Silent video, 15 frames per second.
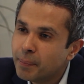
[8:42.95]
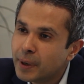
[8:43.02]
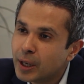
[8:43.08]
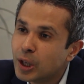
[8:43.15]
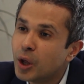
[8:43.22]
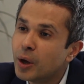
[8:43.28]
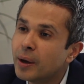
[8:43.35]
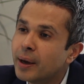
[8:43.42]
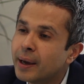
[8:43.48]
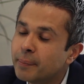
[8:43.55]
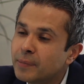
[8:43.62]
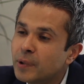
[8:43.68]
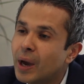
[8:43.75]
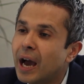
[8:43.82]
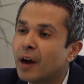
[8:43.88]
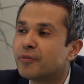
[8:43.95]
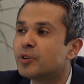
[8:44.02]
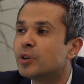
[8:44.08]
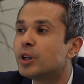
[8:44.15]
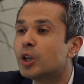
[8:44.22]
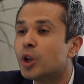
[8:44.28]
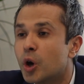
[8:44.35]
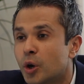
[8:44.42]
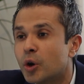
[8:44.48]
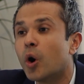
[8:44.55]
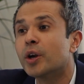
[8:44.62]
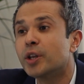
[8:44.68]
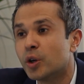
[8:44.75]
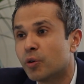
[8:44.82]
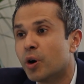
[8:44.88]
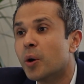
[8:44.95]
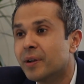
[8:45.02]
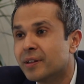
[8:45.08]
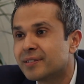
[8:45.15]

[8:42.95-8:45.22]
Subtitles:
learn on your own